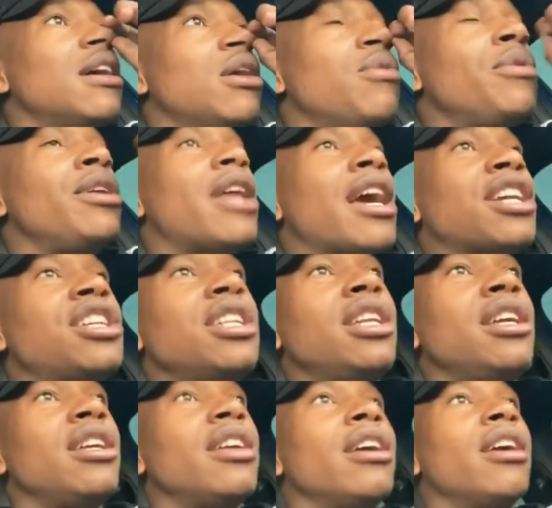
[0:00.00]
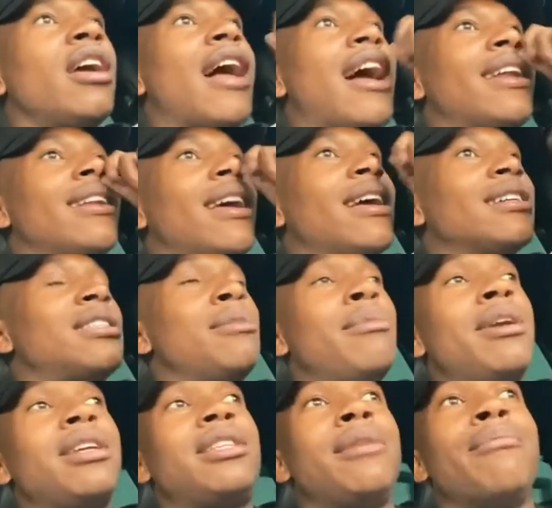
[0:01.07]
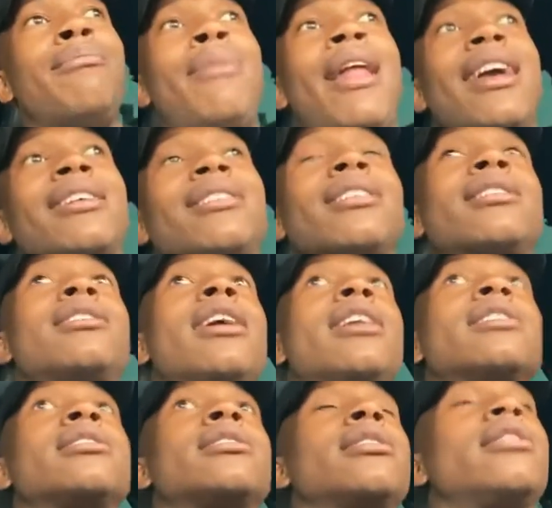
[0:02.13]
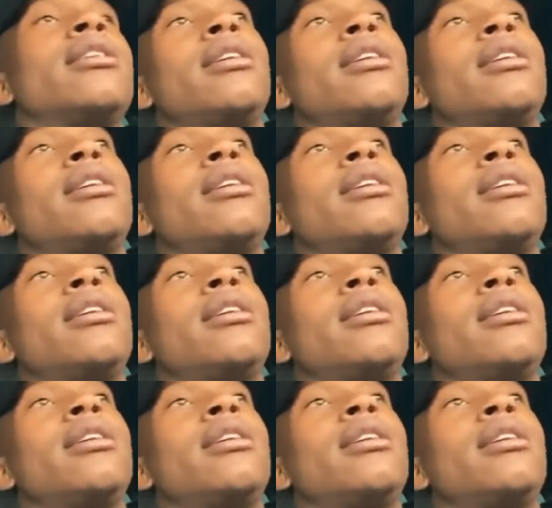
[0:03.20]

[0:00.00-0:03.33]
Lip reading: we actually underestimating black success,